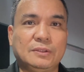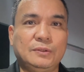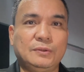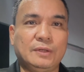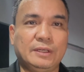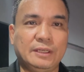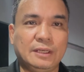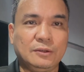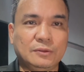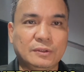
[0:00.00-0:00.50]

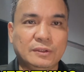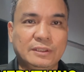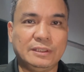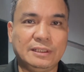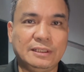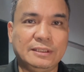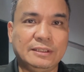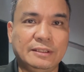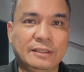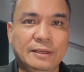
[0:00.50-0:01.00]
you and how to
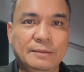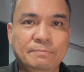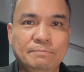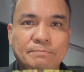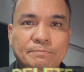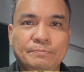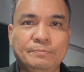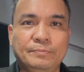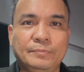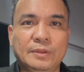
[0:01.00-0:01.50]
delete them.
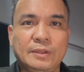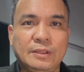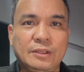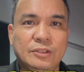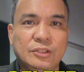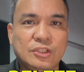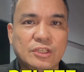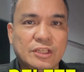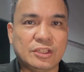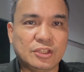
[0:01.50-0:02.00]

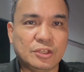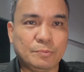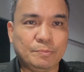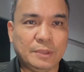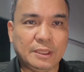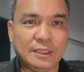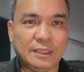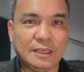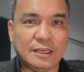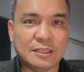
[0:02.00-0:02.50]

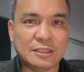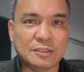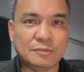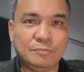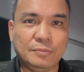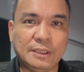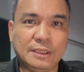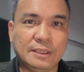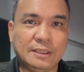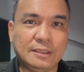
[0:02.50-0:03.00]
ChatGPT
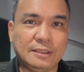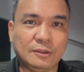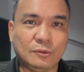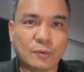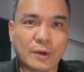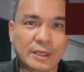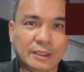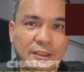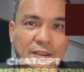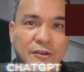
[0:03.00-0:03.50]
has been
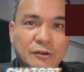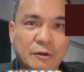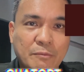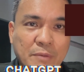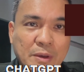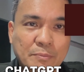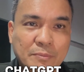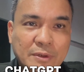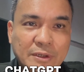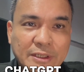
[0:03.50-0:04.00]
quietly
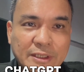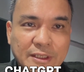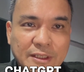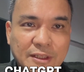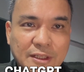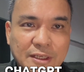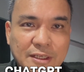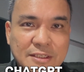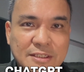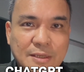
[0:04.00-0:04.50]
remembering
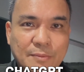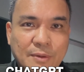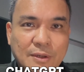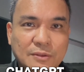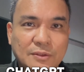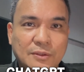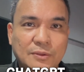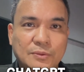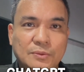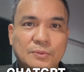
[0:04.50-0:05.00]
things
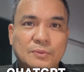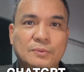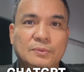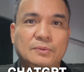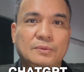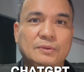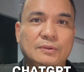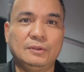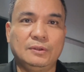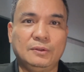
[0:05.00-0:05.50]
about you
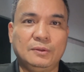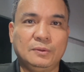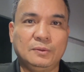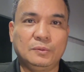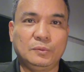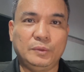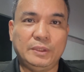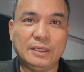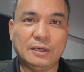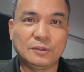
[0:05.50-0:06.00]

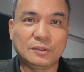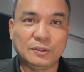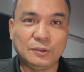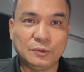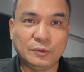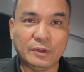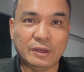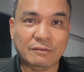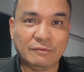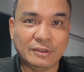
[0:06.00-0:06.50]
without
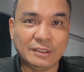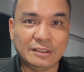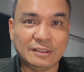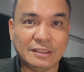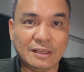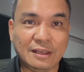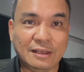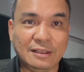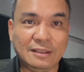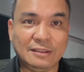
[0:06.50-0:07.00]
you ever
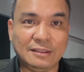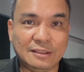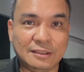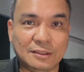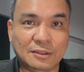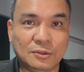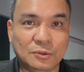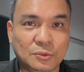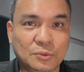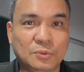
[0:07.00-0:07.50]
telling it
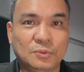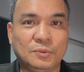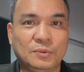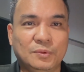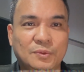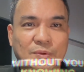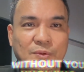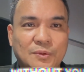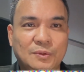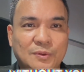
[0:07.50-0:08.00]
to.
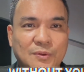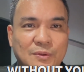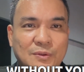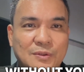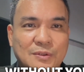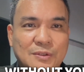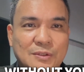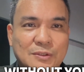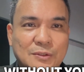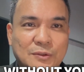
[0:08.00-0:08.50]

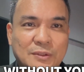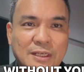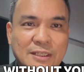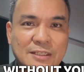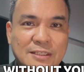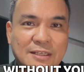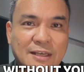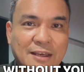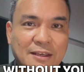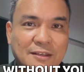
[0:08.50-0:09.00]
So
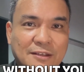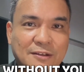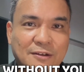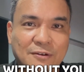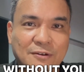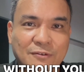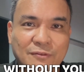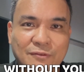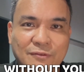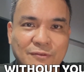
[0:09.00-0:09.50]
that's kind
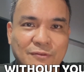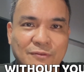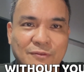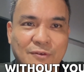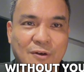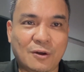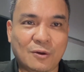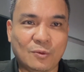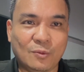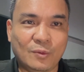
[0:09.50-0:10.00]
of
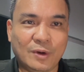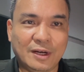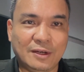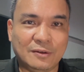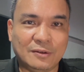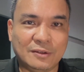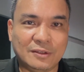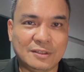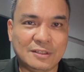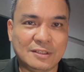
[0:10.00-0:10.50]
awkward or